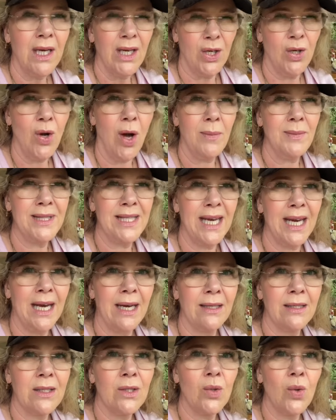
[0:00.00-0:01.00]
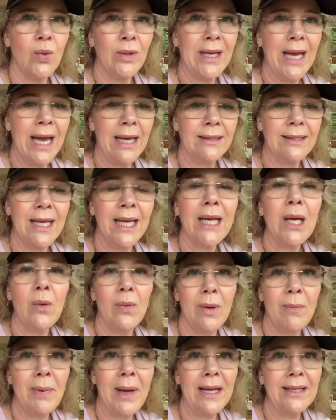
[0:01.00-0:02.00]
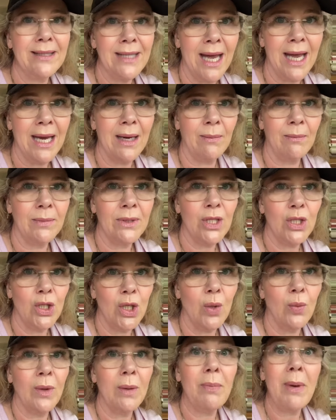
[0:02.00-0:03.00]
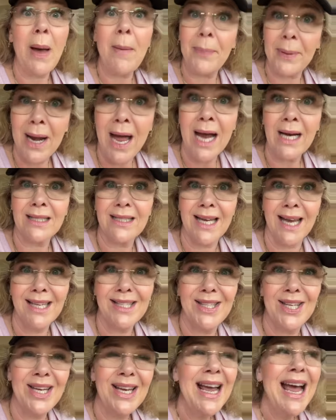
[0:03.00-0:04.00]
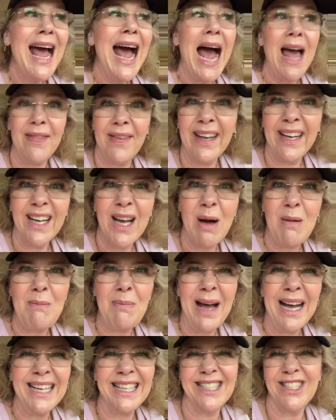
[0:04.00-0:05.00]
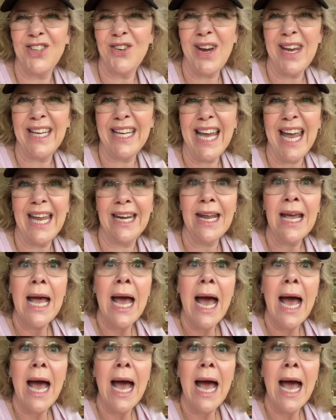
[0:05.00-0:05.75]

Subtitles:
You know what I'm saying? So, yeah, take a wee bit of time to do a wee bit of practice and then come back and try again.